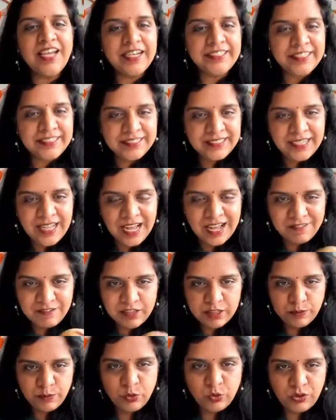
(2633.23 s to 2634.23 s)
Cut it in half
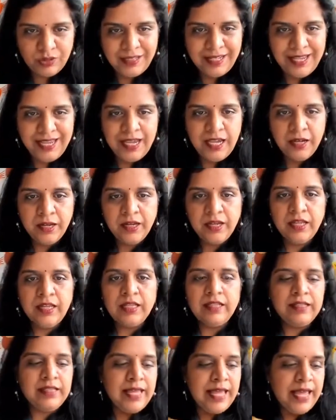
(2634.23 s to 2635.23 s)
smoothly,
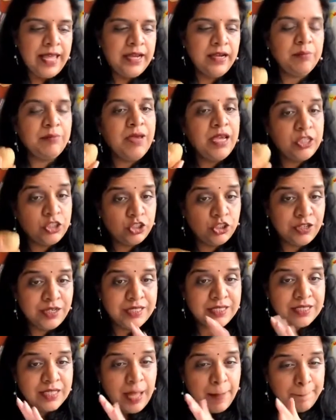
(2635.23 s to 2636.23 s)
then make sure
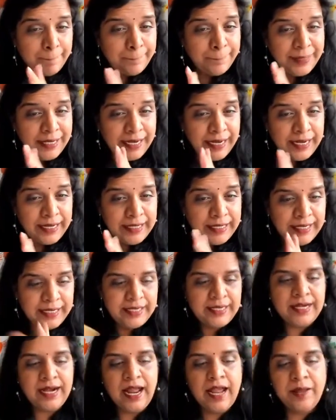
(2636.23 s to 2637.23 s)
it's
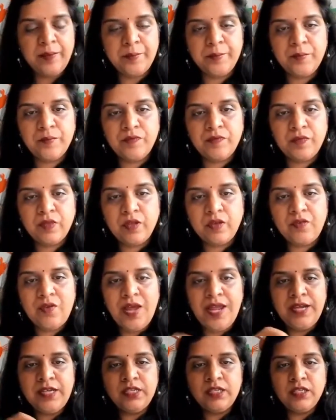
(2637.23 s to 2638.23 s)
completely dry,
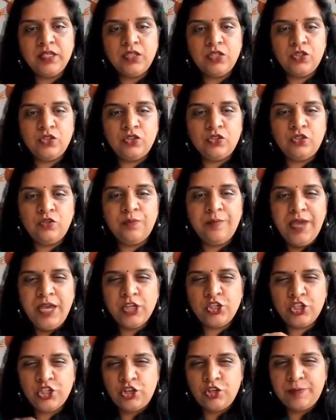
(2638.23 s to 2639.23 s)
right? So you
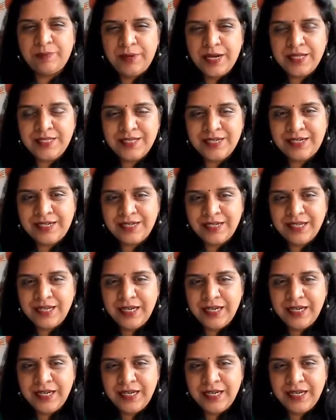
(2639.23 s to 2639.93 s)
make sure you press it